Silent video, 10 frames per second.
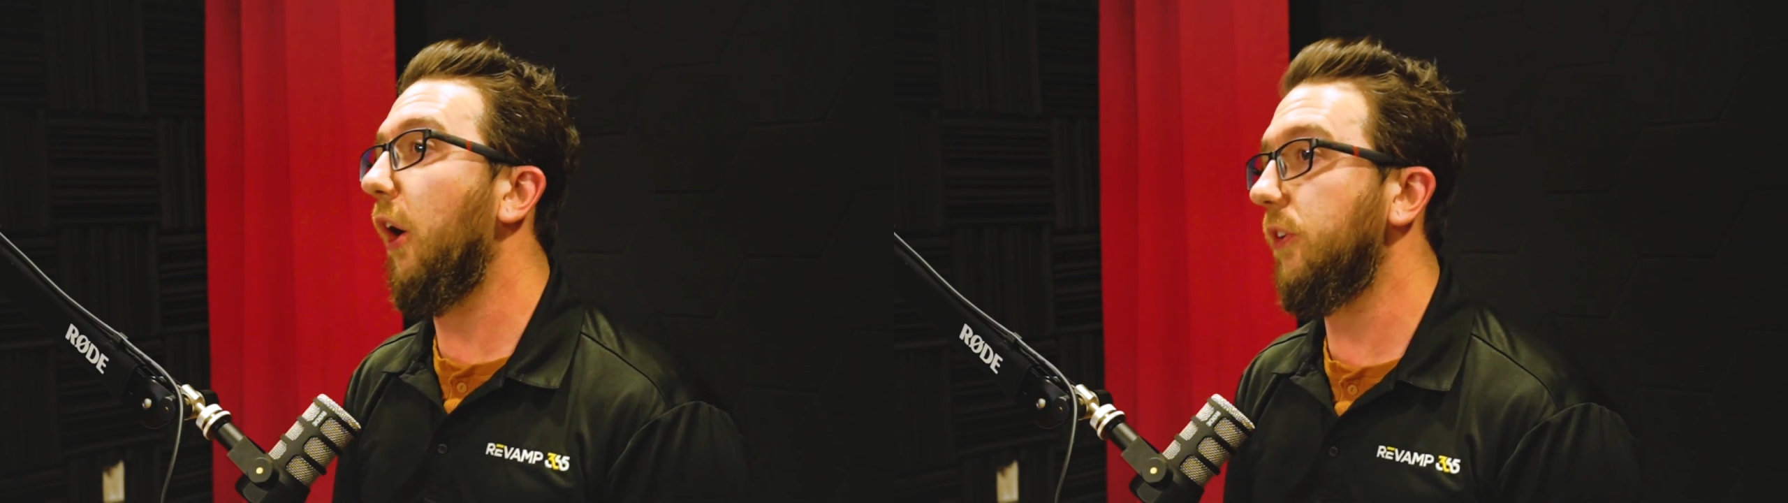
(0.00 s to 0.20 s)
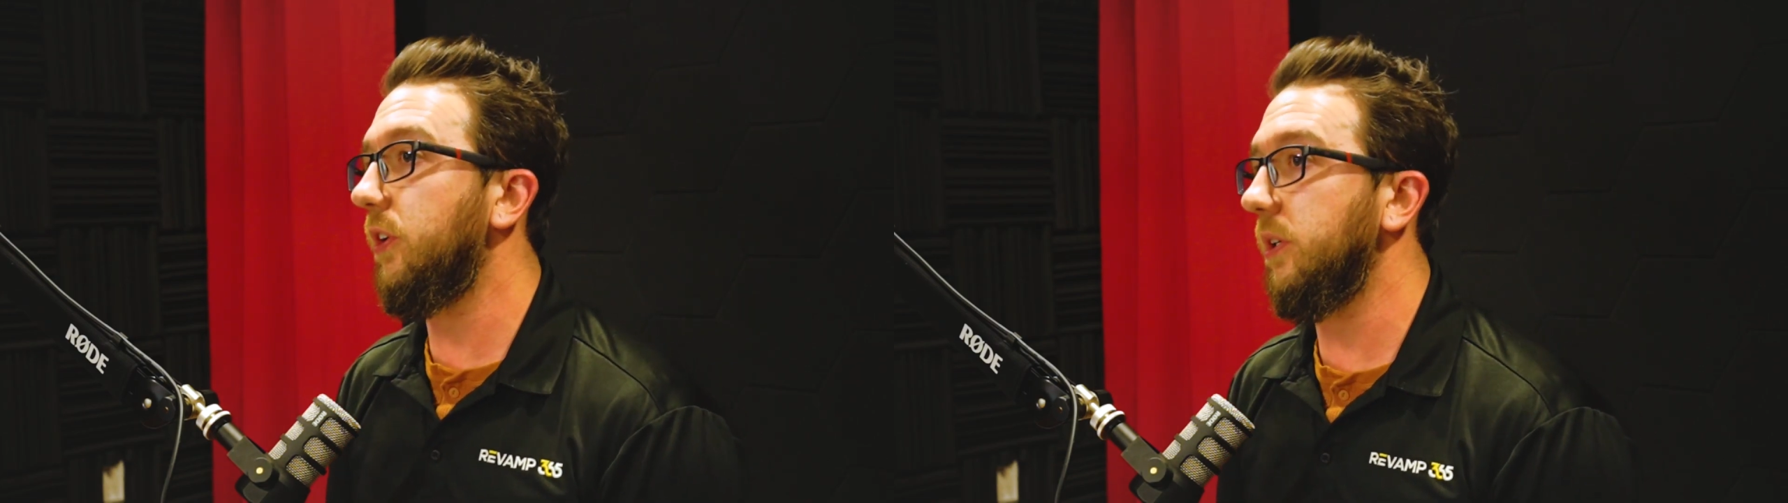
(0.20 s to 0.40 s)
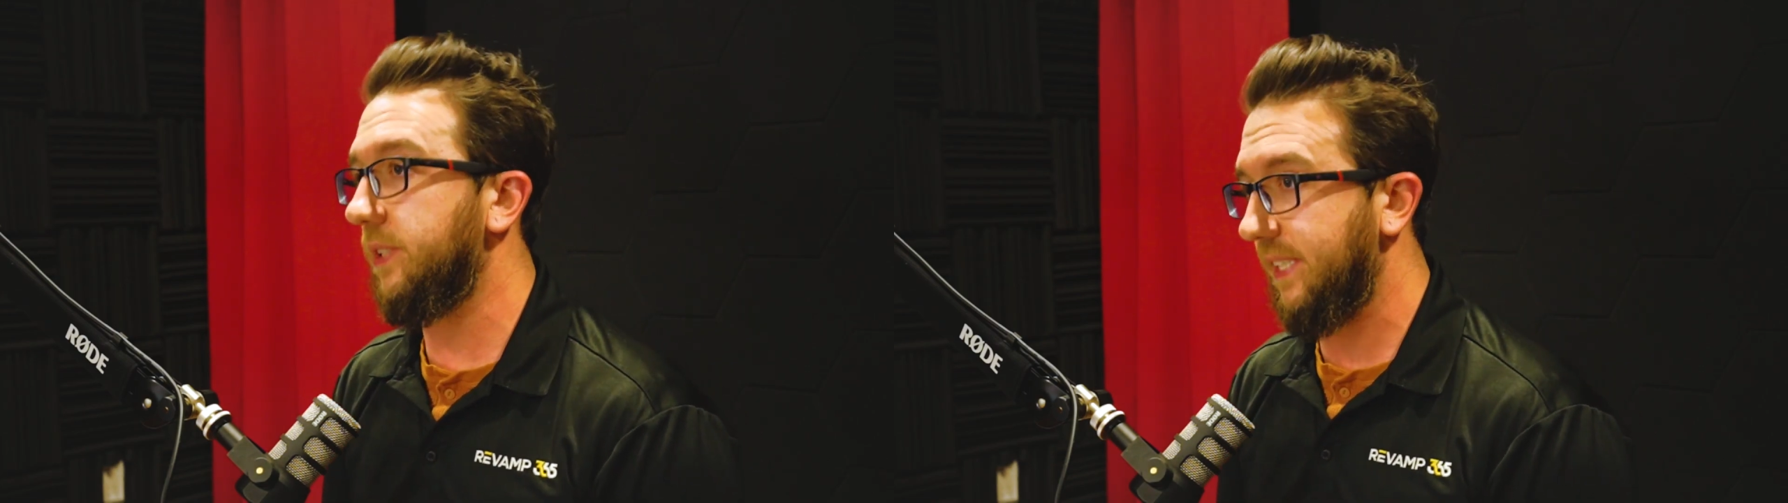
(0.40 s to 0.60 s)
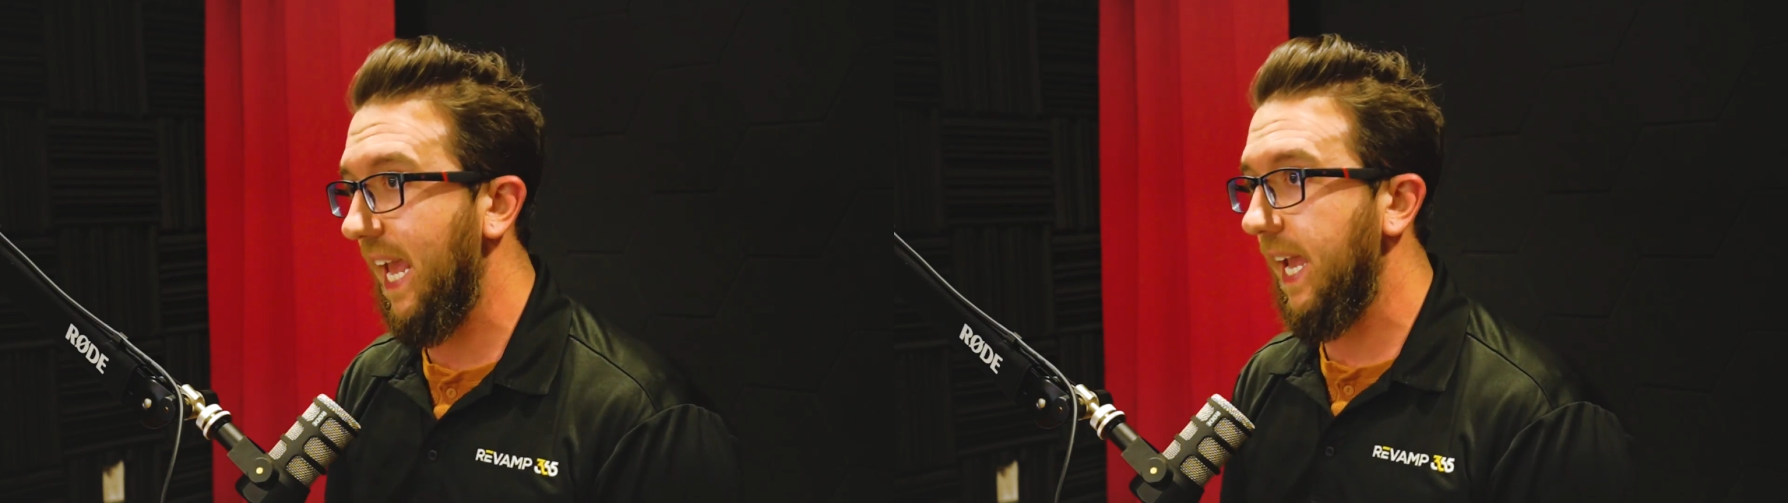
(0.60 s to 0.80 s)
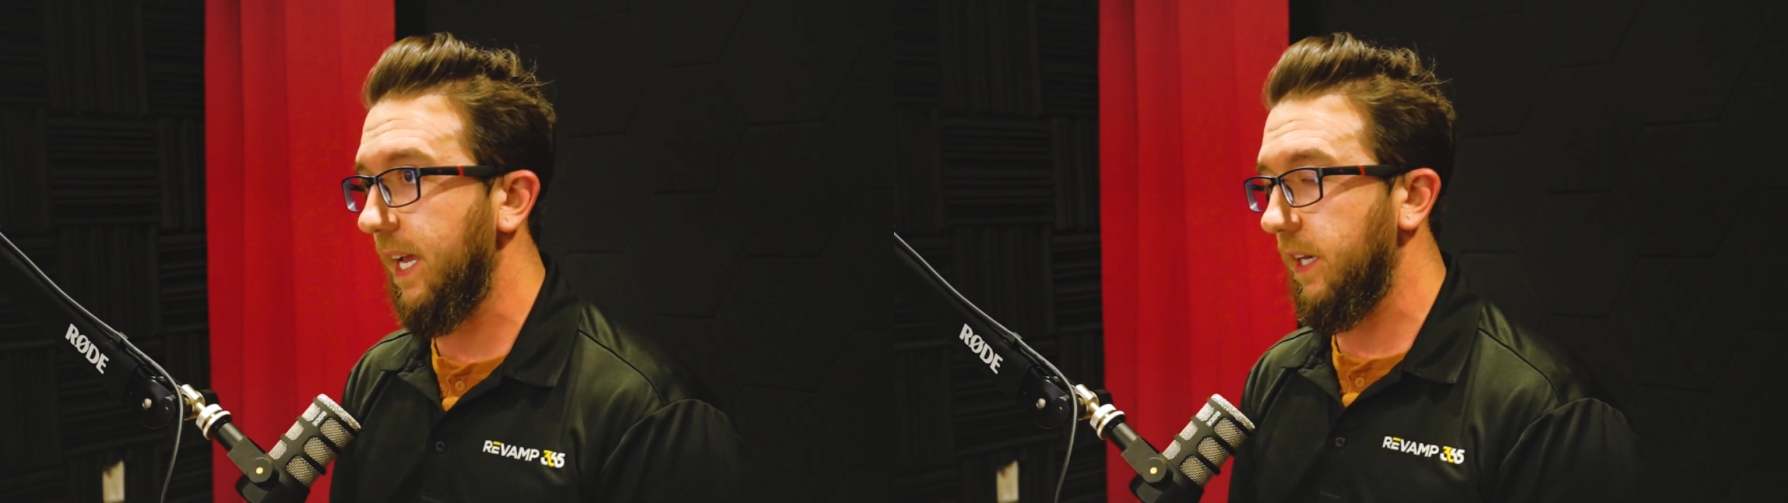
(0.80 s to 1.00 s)

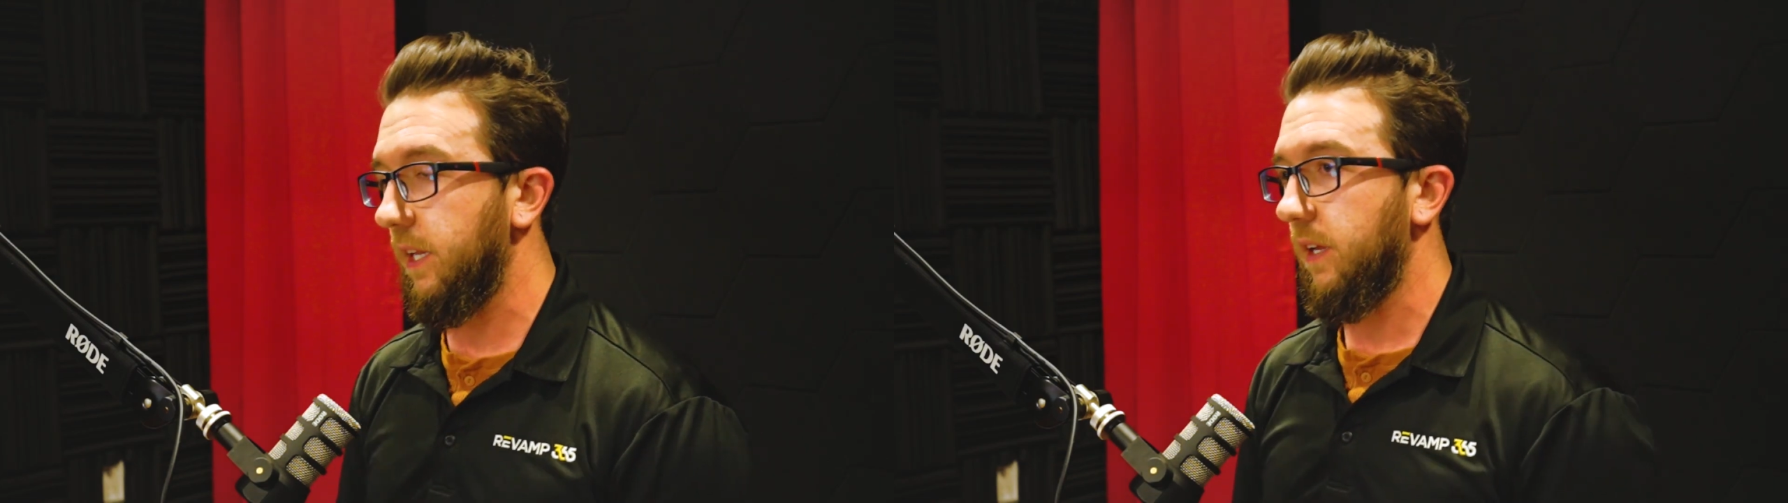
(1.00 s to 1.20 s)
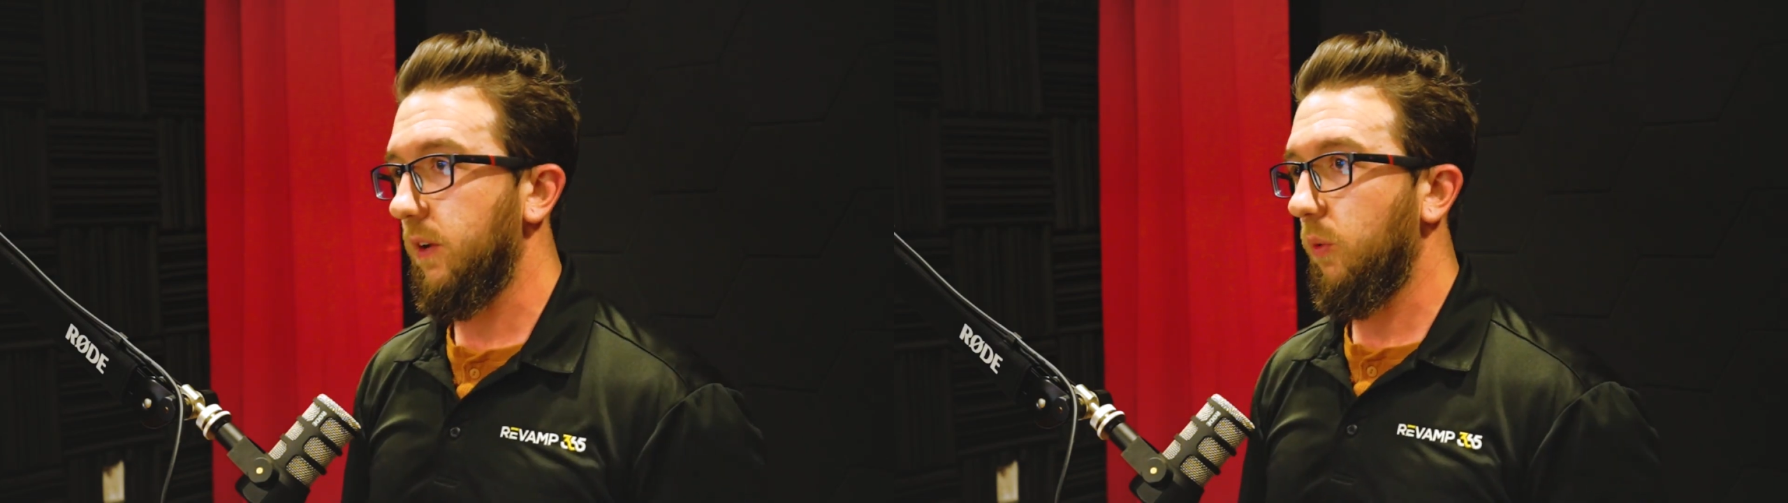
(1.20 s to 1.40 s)
understand